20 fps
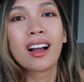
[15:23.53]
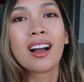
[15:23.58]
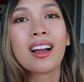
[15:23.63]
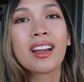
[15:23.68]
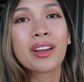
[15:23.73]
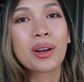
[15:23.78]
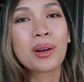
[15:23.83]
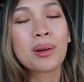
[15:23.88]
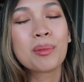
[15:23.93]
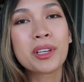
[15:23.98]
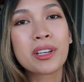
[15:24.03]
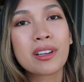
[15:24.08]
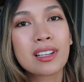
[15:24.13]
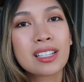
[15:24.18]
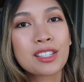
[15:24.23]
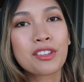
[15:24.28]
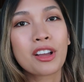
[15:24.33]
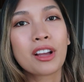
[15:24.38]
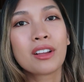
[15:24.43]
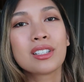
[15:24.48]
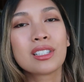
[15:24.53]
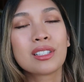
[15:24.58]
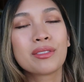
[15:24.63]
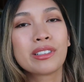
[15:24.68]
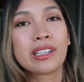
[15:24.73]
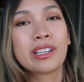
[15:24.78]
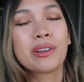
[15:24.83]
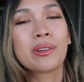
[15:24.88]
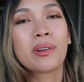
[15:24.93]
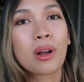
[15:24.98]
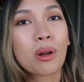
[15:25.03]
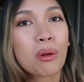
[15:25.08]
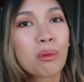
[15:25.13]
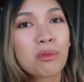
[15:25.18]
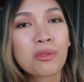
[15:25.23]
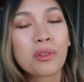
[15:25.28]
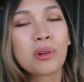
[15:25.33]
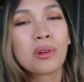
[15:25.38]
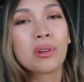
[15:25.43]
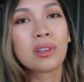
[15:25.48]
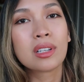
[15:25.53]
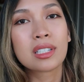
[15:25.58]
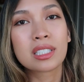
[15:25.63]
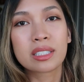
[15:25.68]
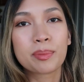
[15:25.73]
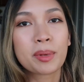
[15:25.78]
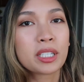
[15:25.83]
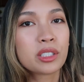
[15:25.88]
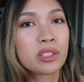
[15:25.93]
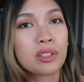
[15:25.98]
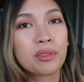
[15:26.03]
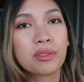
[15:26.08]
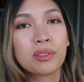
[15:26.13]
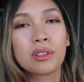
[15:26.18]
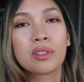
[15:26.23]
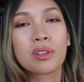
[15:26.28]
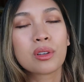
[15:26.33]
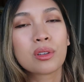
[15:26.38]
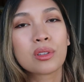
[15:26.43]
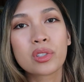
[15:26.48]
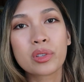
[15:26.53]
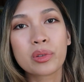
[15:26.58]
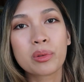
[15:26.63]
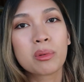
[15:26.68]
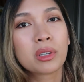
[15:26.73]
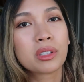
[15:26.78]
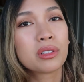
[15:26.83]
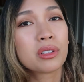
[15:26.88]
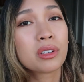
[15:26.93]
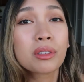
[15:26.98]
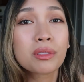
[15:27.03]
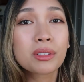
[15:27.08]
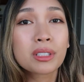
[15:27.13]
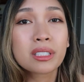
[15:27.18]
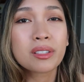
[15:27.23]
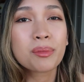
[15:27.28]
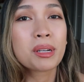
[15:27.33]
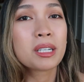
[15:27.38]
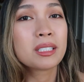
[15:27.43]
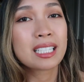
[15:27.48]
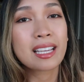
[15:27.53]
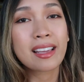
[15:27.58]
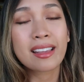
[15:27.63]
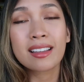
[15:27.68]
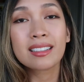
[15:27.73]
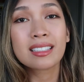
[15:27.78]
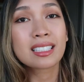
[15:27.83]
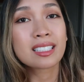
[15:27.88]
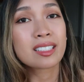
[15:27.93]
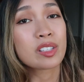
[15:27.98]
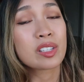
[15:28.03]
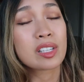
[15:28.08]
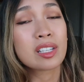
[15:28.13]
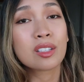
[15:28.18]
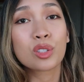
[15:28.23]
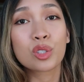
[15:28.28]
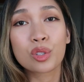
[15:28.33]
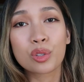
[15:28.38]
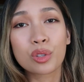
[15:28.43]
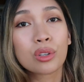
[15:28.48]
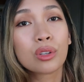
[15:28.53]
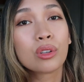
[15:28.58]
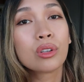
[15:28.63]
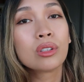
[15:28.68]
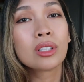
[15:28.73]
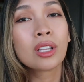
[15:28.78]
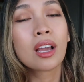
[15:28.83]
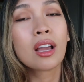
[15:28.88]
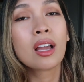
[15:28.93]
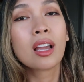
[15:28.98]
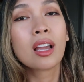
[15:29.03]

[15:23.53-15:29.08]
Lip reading: I hope you guys found this video helpful, especially for those who are nervous about taking the C soon.